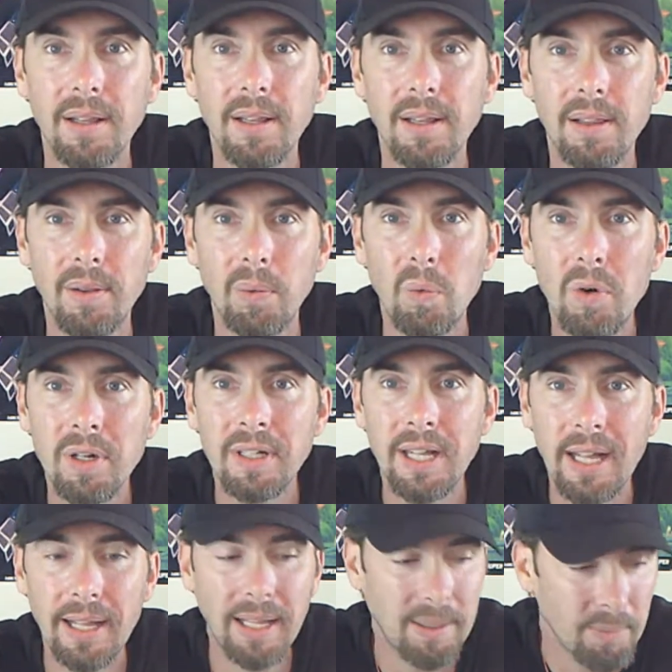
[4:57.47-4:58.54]
the one
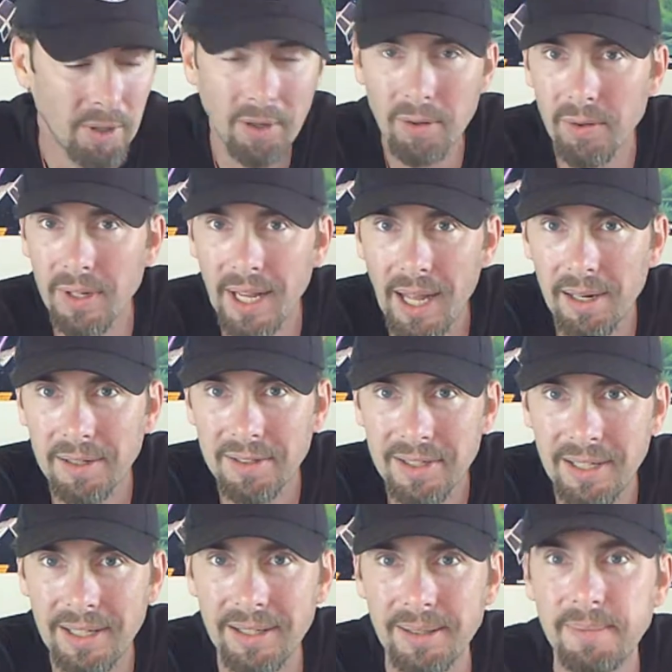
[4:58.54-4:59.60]
game other than Alex
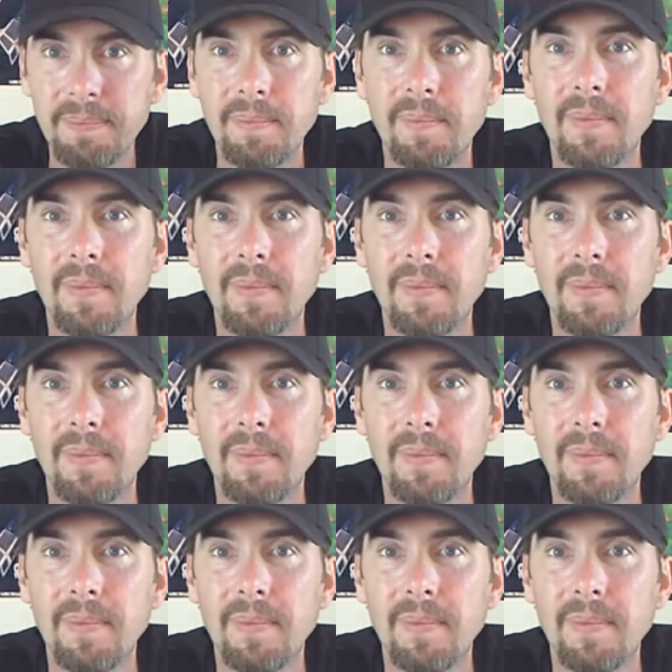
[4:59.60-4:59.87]
Kidd